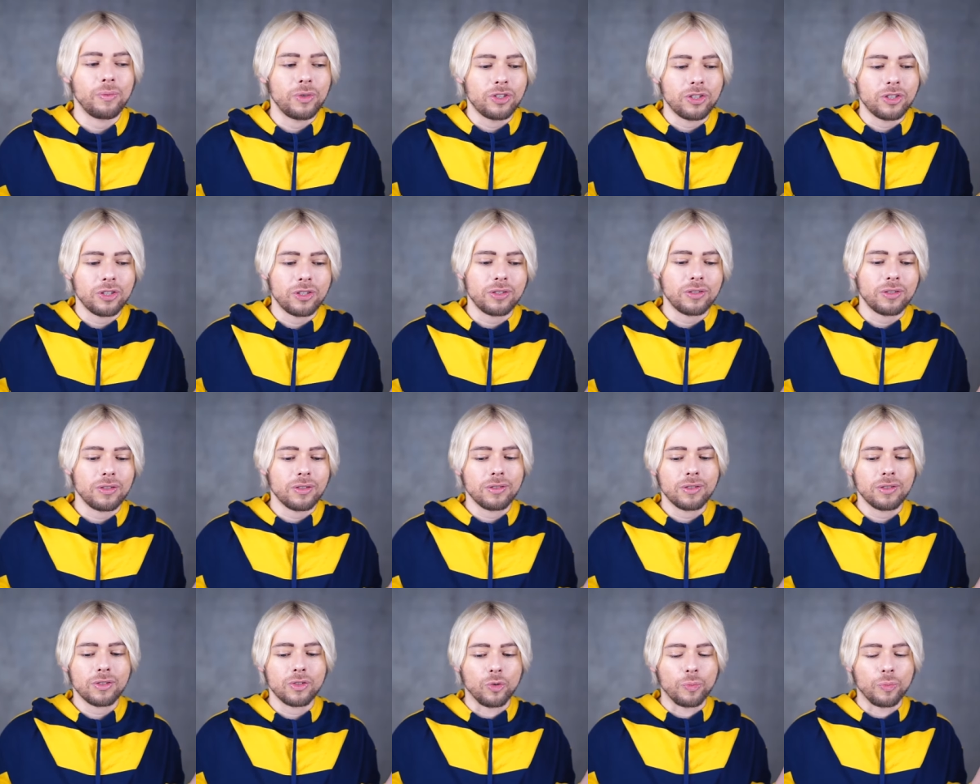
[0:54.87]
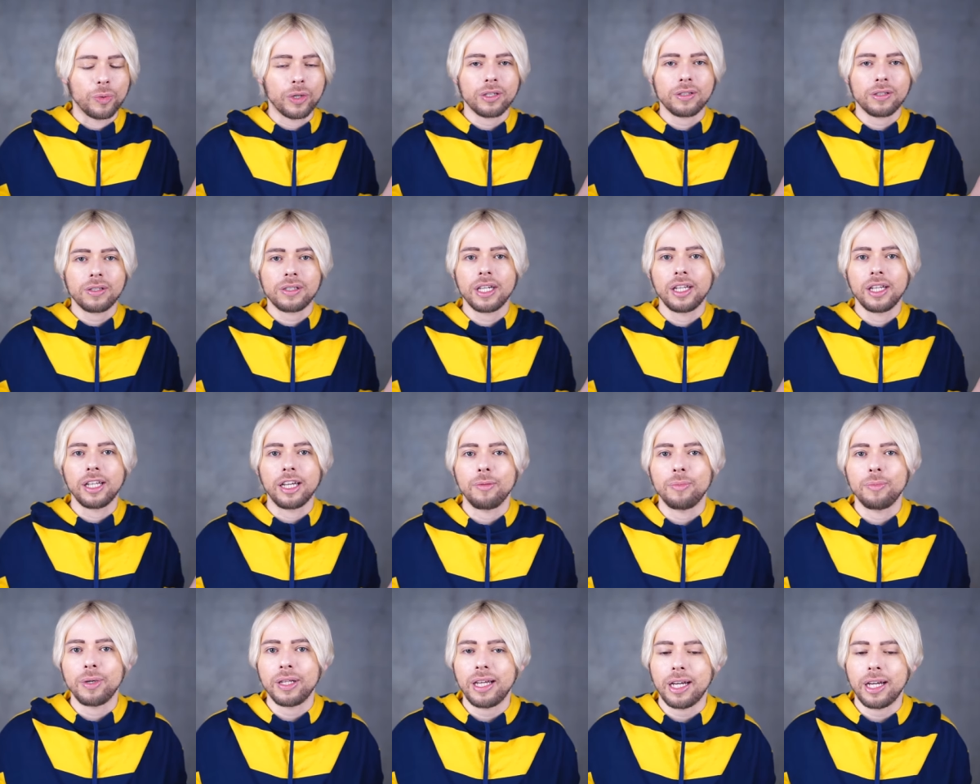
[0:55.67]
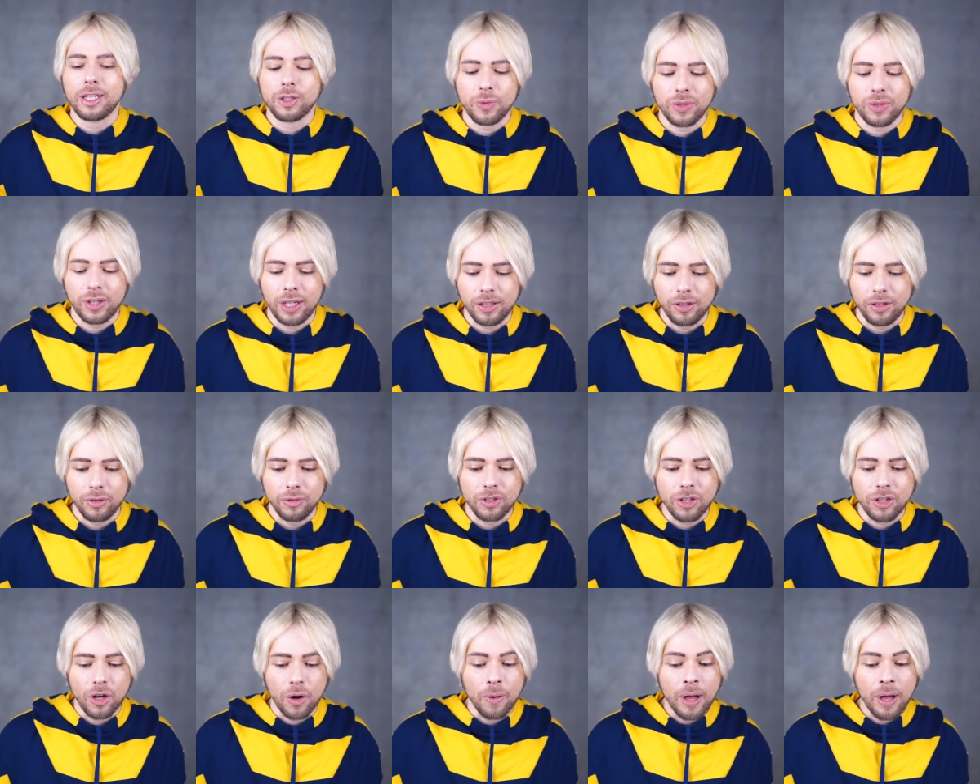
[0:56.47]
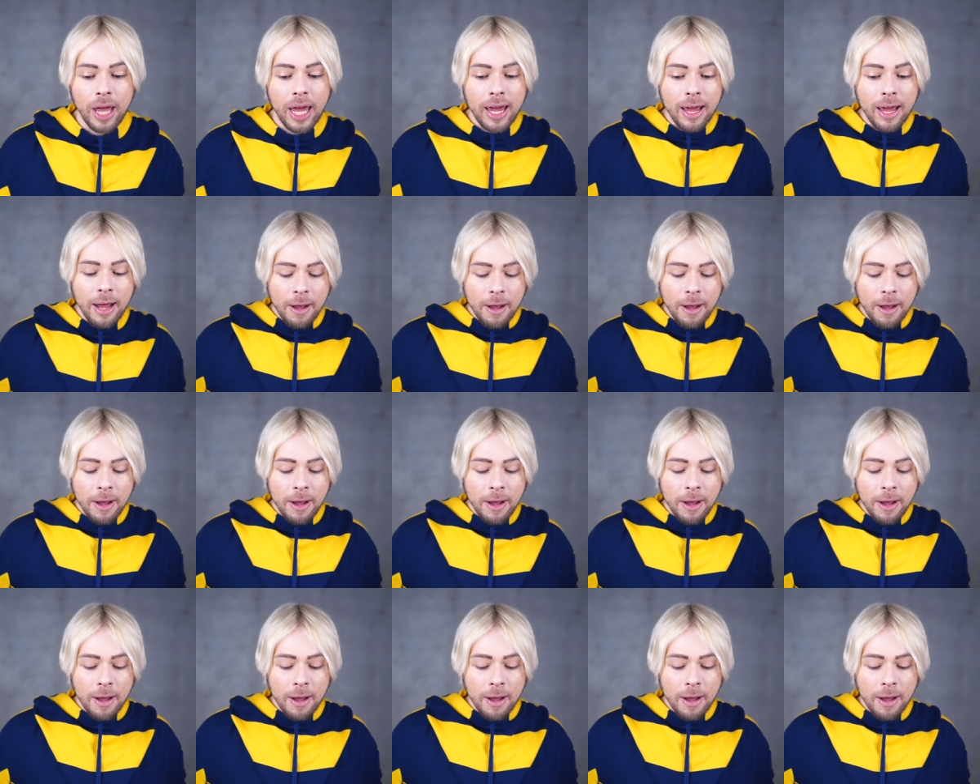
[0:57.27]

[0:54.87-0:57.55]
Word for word: which is super silly, but that's what they do. So,